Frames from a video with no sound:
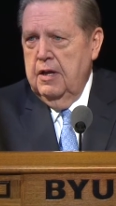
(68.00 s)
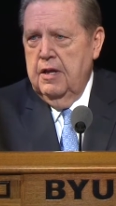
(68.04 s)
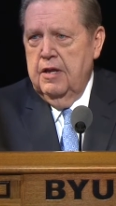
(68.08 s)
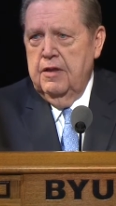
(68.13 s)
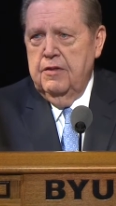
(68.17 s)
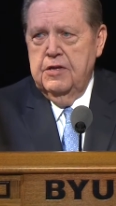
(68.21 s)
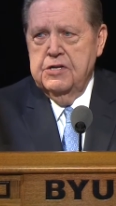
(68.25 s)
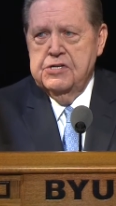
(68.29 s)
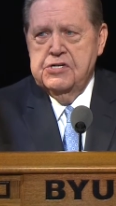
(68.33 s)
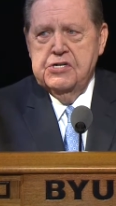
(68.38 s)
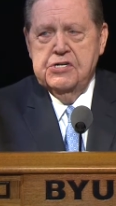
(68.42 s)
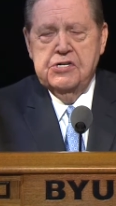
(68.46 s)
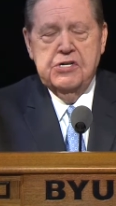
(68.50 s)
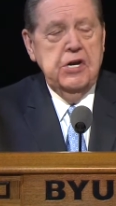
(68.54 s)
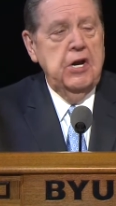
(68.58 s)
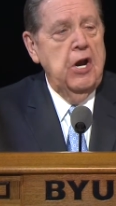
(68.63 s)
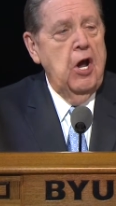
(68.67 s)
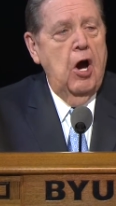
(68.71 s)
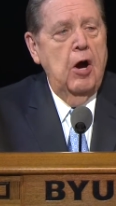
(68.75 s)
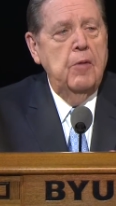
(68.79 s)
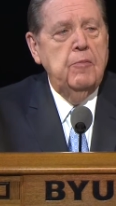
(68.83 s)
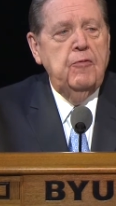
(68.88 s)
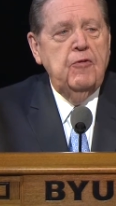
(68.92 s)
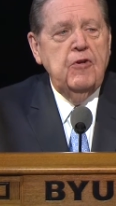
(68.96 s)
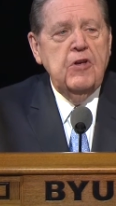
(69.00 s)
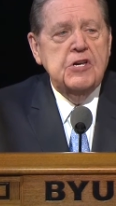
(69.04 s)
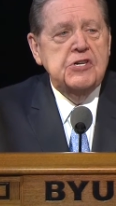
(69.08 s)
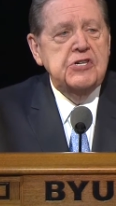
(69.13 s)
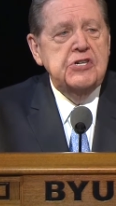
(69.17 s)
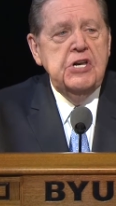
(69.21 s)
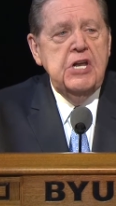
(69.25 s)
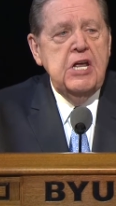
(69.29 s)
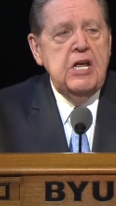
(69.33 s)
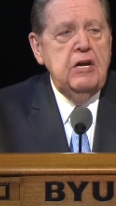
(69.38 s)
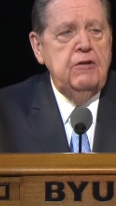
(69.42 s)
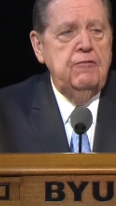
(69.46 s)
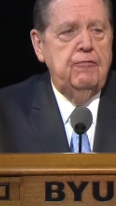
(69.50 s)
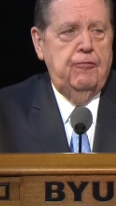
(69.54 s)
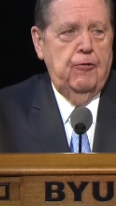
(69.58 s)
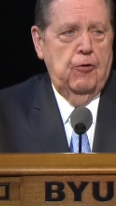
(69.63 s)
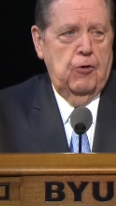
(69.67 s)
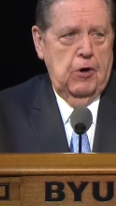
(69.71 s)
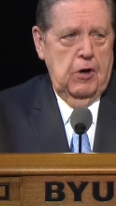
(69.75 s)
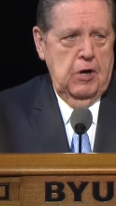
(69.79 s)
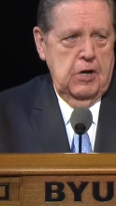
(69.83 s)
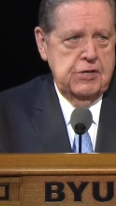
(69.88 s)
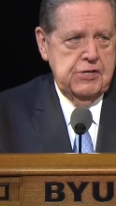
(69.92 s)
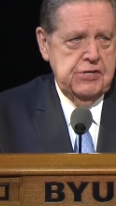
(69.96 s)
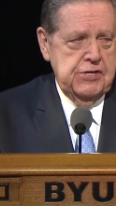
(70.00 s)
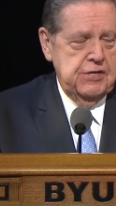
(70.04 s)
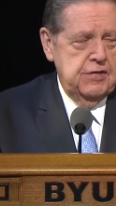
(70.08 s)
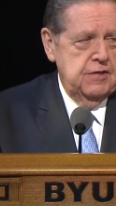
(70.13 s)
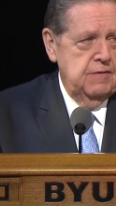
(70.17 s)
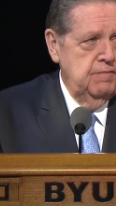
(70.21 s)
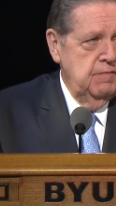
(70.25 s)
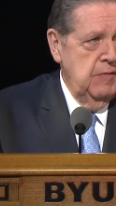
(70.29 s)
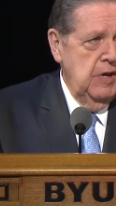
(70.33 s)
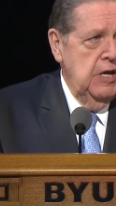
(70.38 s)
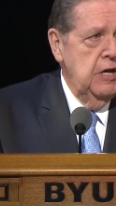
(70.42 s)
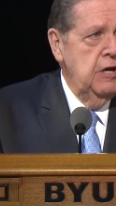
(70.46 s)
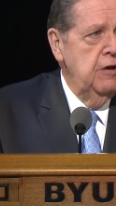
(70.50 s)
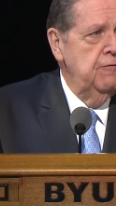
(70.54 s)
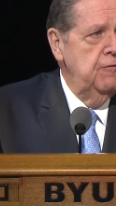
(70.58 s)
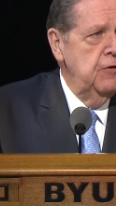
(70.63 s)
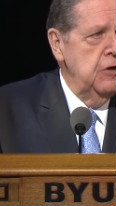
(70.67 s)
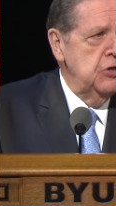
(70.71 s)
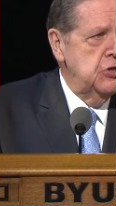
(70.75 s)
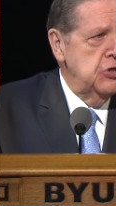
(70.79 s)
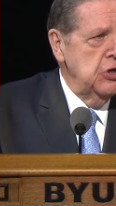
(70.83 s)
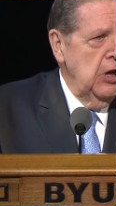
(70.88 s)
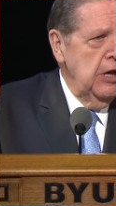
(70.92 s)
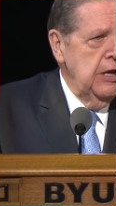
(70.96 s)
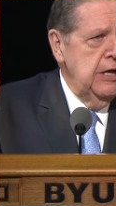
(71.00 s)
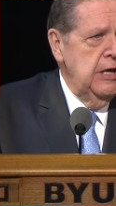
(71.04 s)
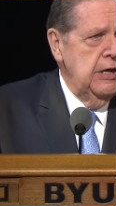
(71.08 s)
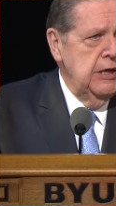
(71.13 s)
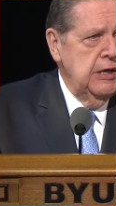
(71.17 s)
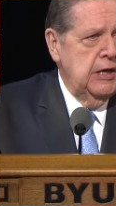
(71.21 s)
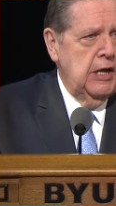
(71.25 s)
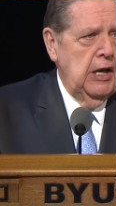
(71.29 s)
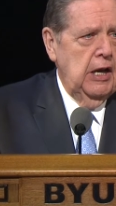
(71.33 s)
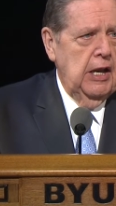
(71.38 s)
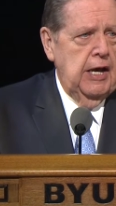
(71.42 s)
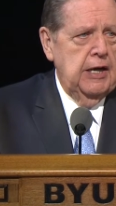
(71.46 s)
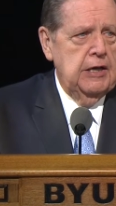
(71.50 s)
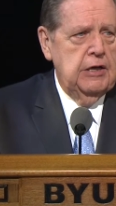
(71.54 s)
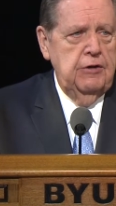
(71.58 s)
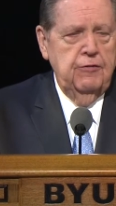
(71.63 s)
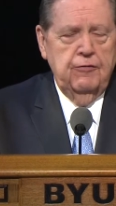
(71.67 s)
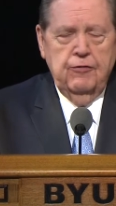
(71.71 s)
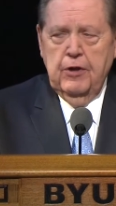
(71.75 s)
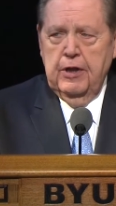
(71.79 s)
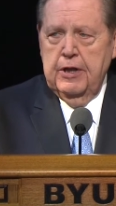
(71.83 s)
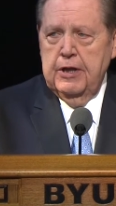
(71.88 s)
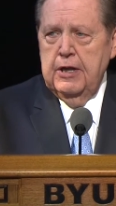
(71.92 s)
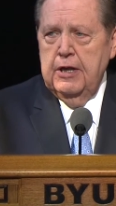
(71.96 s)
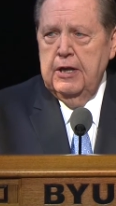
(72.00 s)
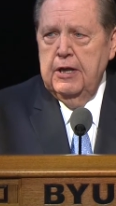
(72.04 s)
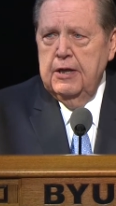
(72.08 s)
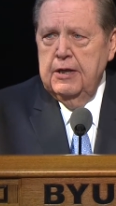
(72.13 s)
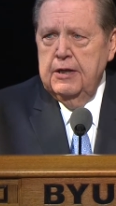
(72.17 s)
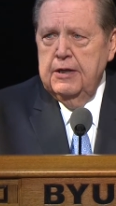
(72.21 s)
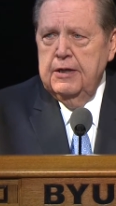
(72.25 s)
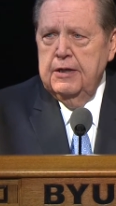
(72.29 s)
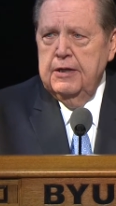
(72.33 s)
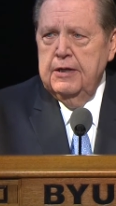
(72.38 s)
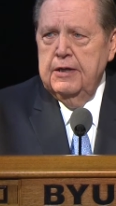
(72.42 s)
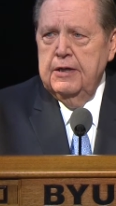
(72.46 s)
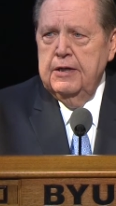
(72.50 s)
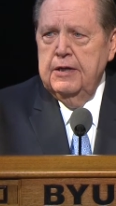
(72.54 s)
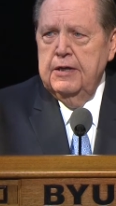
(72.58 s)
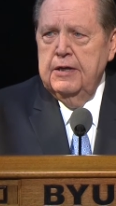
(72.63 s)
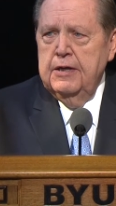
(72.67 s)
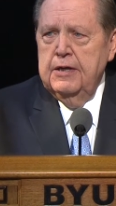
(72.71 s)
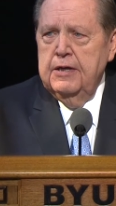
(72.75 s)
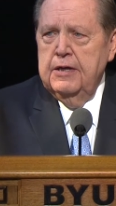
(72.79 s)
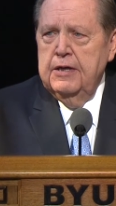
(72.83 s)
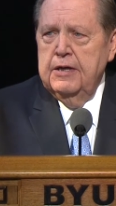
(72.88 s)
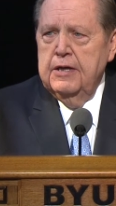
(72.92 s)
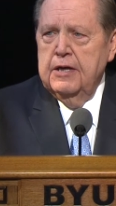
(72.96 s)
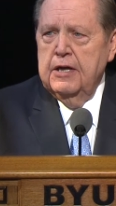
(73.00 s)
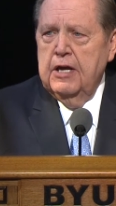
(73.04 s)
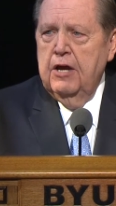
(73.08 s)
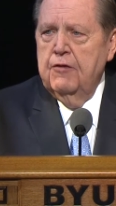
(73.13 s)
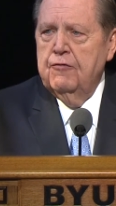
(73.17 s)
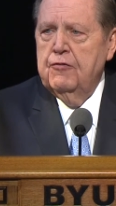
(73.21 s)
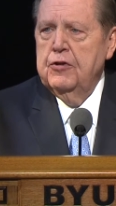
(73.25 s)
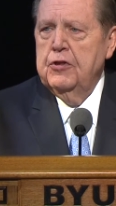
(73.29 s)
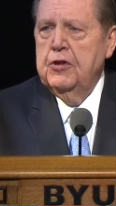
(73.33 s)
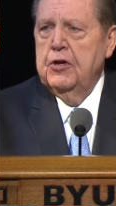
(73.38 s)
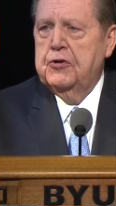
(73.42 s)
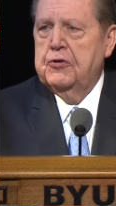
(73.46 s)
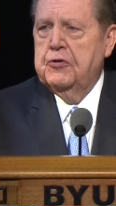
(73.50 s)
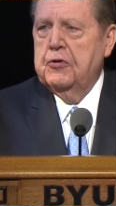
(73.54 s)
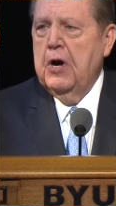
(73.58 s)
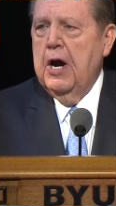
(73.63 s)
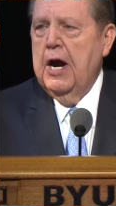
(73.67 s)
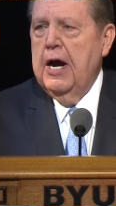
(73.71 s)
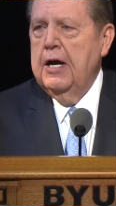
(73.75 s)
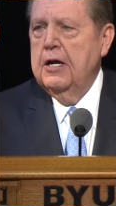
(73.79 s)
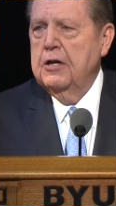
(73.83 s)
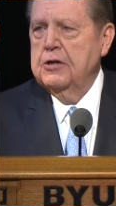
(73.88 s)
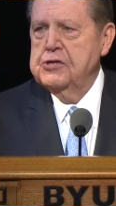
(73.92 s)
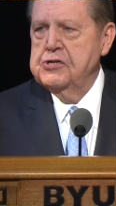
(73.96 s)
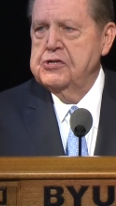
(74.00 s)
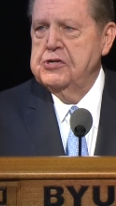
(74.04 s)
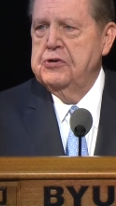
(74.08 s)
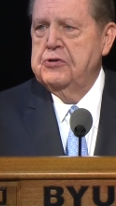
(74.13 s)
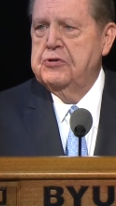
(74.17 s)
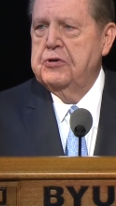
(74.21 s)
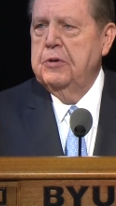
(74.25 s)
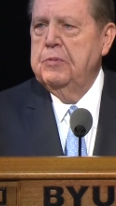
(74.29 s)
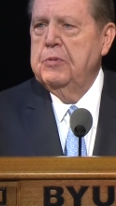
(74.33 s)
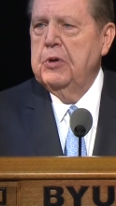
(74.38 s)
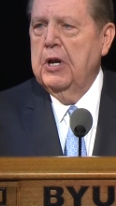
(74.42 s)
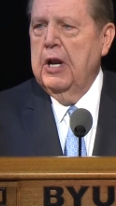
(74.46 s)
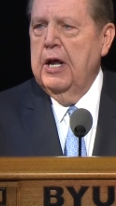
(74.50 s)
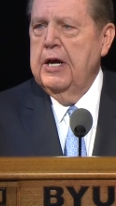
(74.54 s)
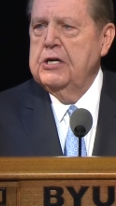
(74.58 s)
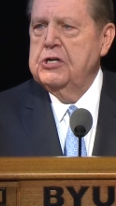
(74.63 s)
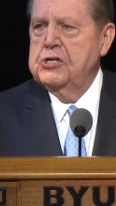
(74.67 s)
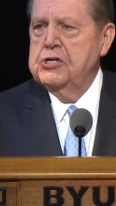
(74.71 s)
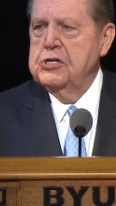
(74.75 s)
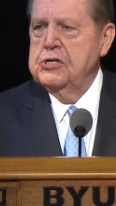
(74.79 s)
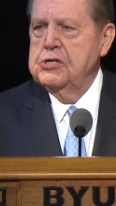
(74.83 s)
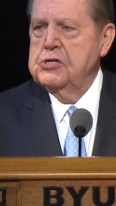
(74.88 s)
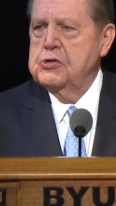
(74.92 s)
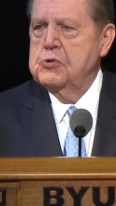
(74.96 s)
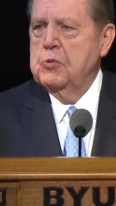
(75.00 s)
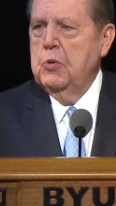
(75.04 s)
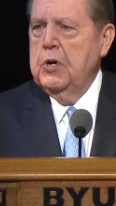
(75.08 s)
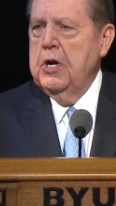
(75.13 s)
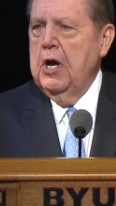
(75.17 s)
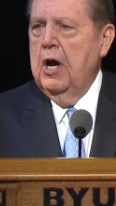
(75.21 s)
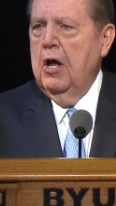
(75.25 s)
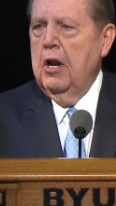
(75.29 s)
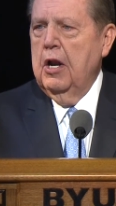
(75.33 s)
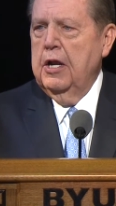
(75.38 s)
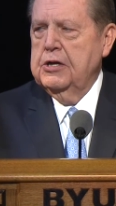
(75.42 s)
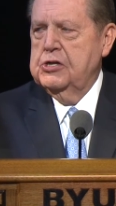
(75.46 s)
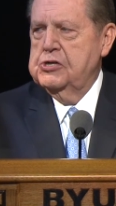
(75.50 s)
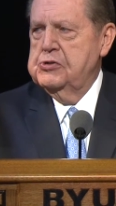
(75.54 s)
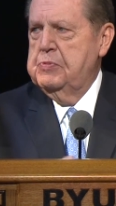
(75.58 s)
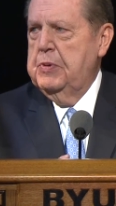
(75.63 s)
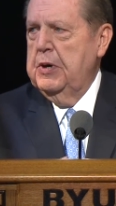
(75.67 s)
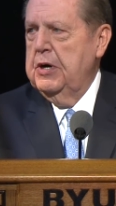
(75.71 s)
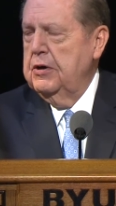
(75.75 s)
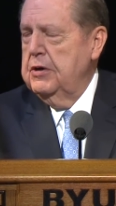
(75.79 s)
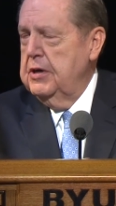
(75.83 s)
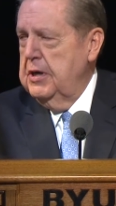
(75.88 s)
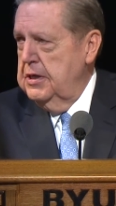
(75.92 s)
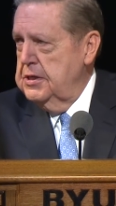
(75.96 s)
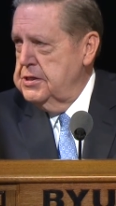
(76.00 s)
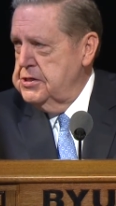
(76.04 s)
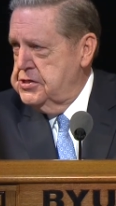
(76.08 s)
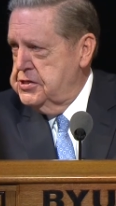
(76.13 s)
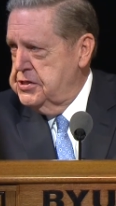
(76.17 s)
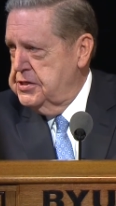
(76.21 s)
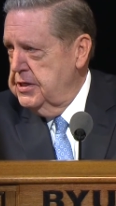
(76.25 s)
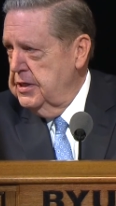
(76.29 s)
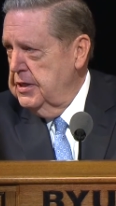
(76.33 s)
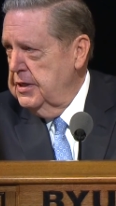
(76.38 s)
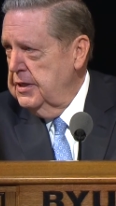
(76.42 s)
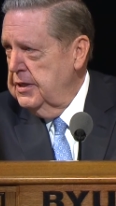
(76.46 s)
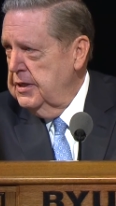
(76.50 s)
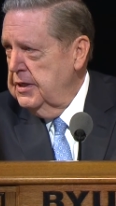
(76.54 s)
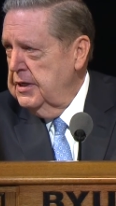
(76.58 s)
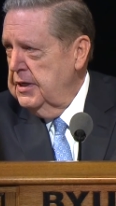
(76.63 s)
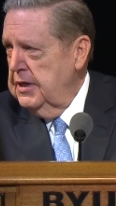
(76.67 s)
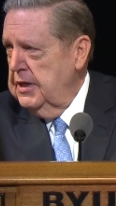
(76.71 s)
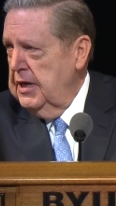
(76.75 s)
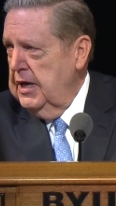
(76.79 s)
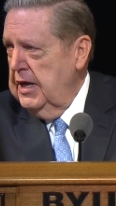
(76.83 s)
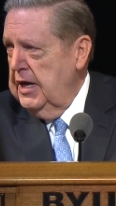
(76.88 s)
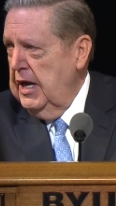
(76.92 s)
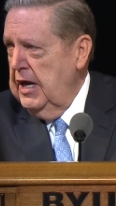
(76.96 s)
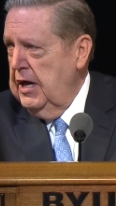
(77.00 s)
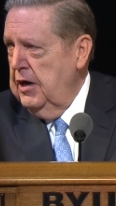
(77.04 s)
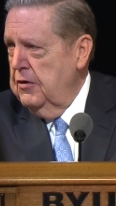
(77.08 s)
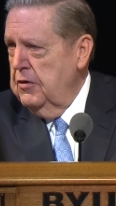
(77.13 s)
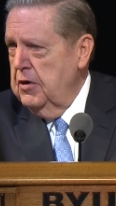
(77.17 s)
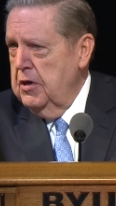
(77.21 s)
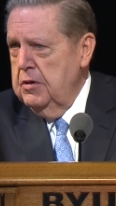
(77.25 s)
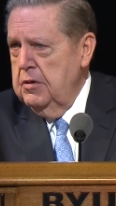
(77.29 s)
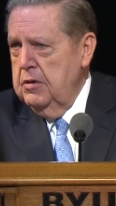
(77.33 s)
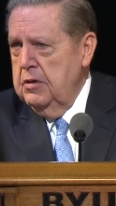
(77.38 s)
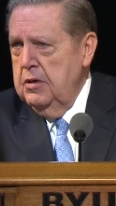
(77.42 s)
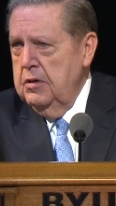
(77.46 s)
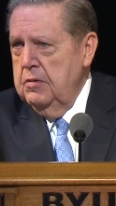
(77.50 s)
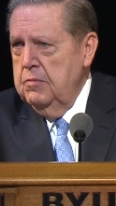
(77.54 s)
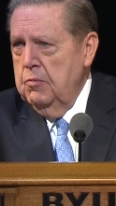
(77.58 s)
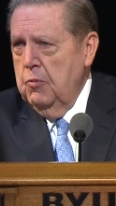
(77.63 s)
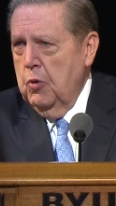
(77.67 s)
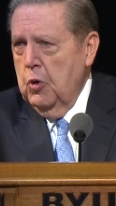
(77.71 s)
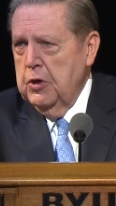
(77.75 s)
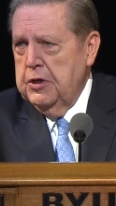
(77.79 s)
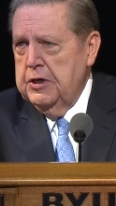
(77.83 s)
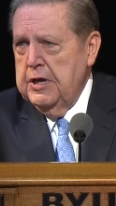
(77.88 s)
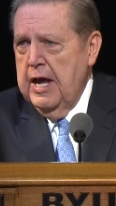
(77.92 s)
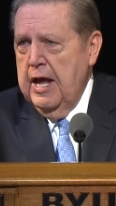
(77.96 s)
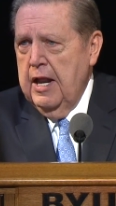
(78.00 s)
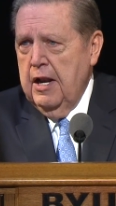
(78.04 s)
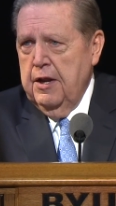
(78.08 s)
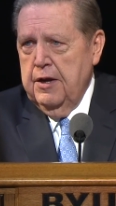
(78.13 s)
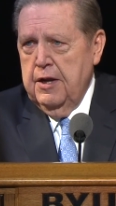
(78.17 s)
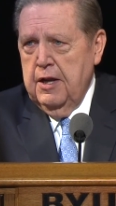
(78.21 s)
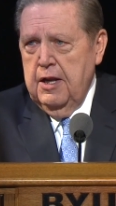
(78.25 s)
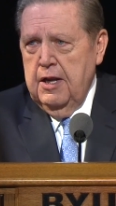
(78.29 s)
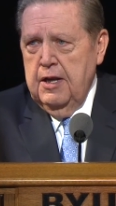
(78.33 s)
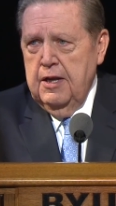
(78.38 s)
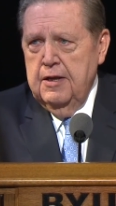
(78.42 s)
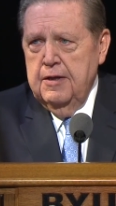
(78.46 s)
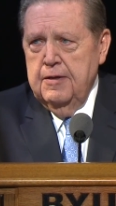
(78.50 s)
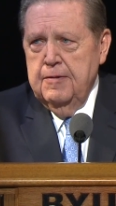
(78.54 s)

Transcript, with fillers: This is an obvious need for us, individually and collectively, given the trials and tribulations we all experience here in mortality.